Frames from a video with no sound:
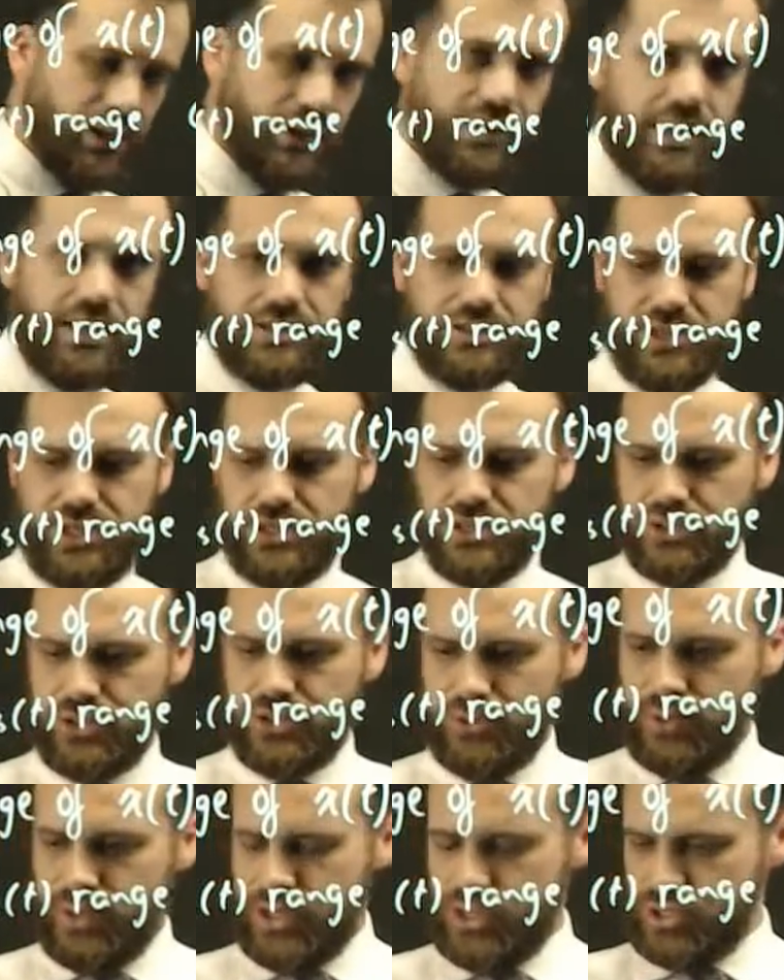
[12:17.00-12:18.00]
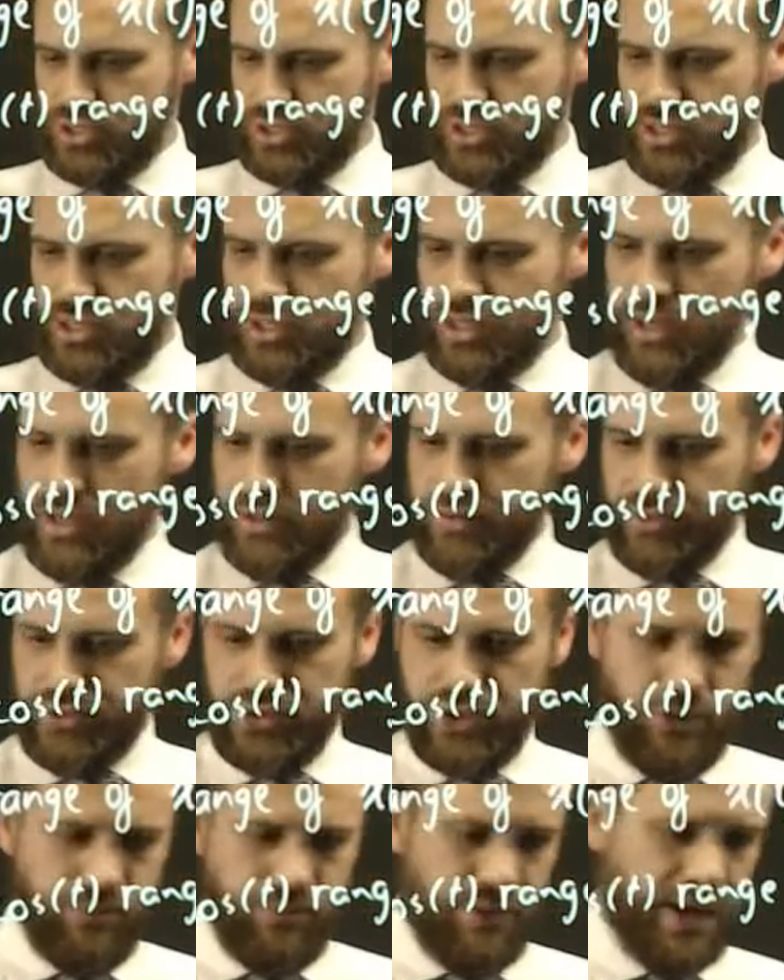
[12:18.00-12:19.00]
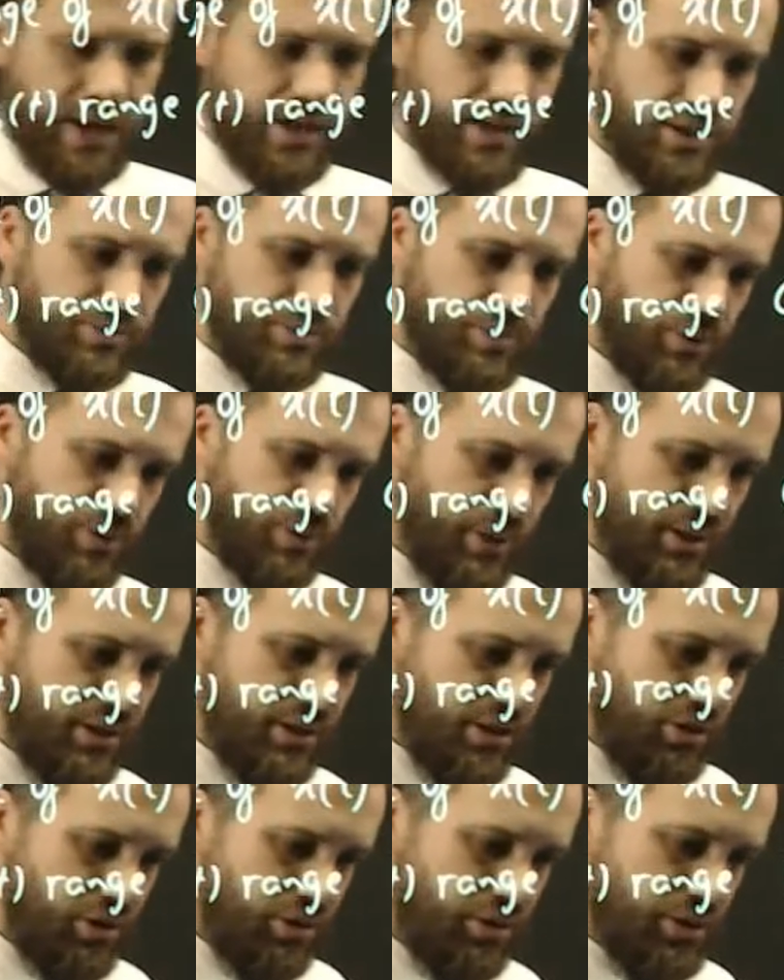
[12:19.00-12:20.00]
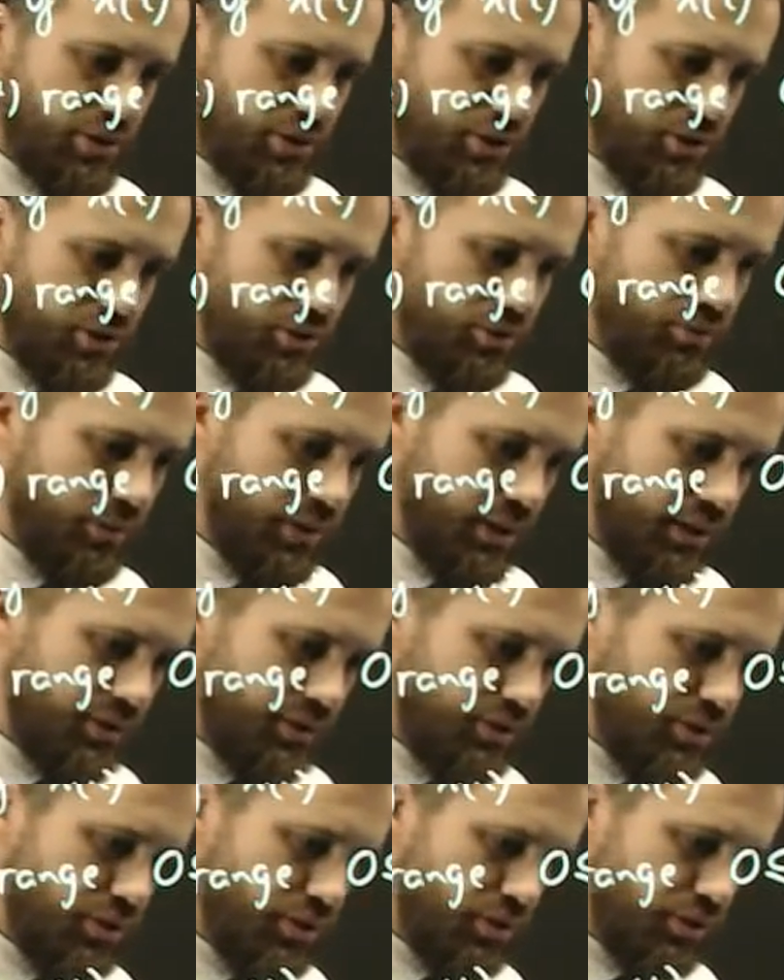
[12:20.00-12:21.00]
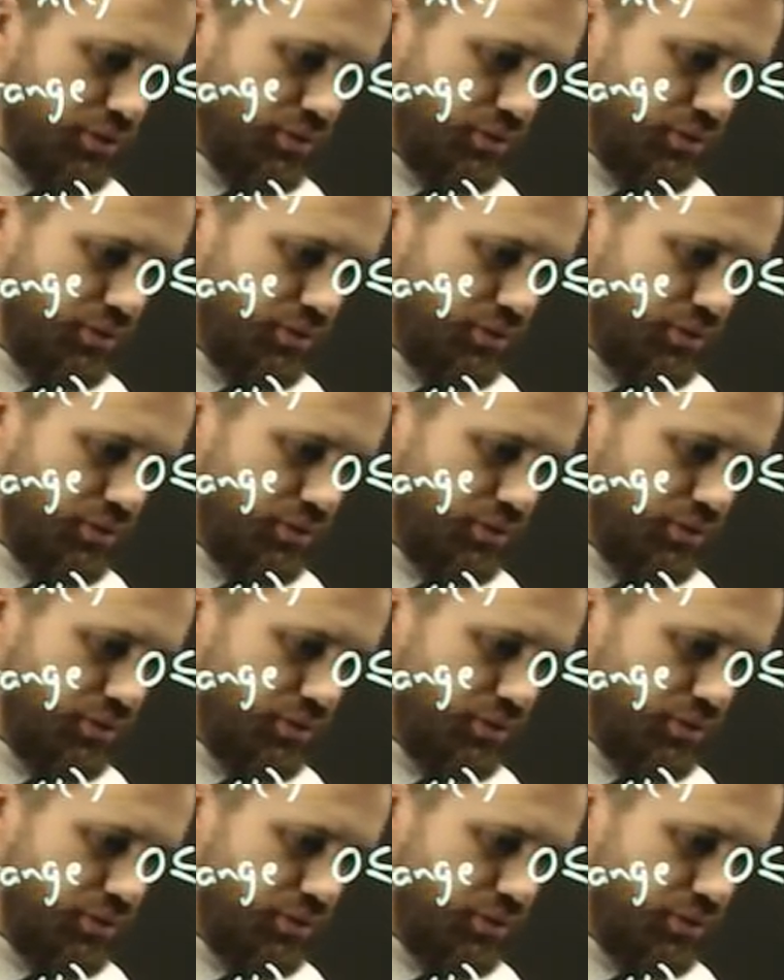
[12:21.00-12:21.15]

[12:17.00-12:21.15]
a Cartesian equation here. The domain is between 0 and 2, 1, 2.